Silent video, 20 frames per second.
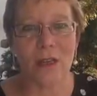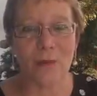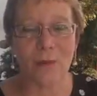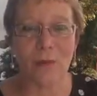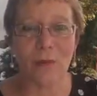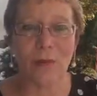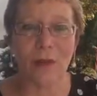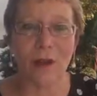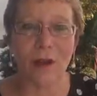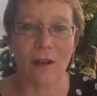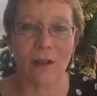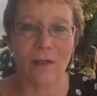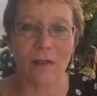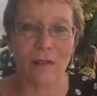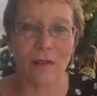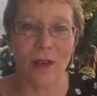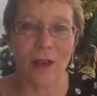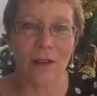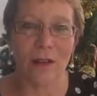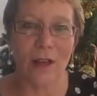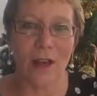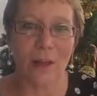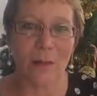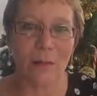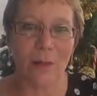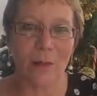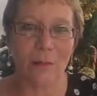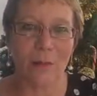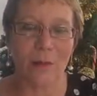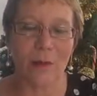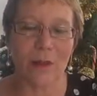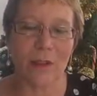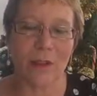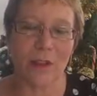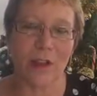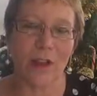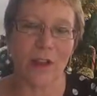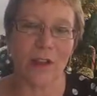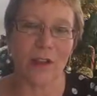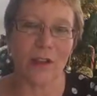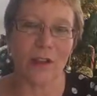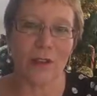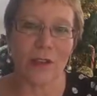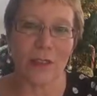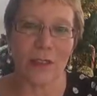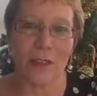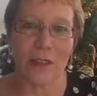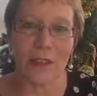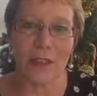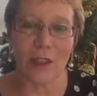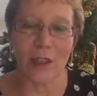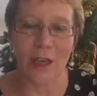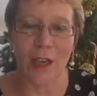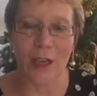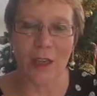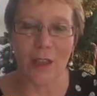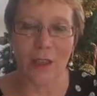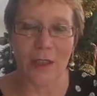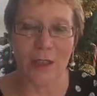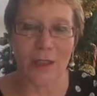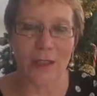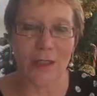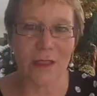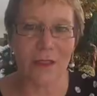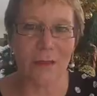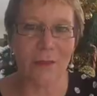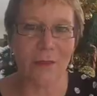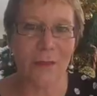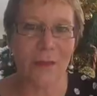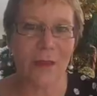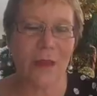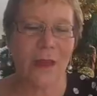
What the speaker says: to provide for our young people inside the New Zealand education system,